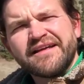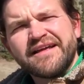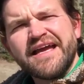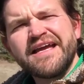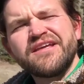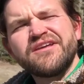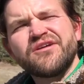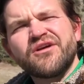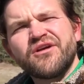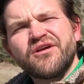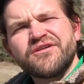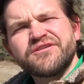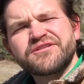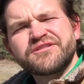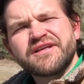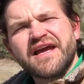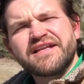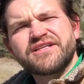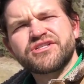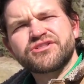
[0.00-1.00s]
Get
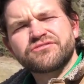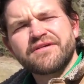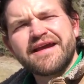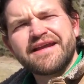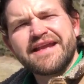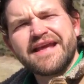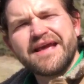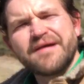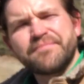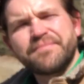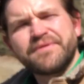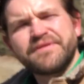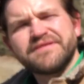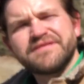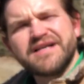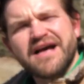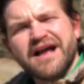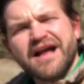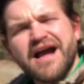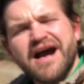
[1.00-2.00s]
yours at
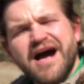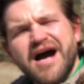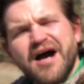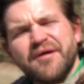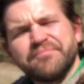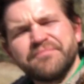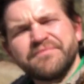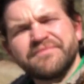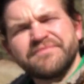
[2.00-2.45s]
straighthemp.com.